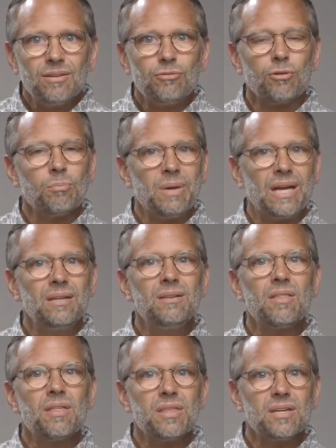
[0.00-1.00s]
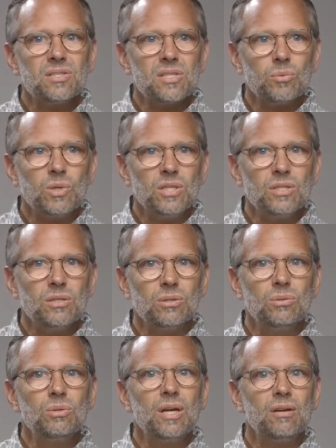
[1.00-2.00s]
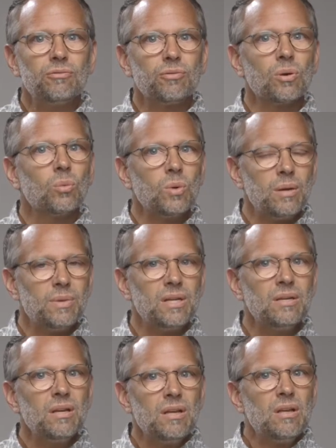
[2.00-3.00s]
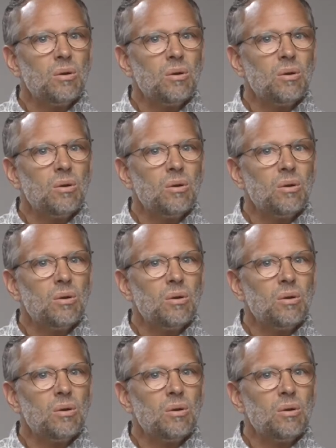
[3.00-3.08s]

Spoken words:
For men, the things that we do, and for women,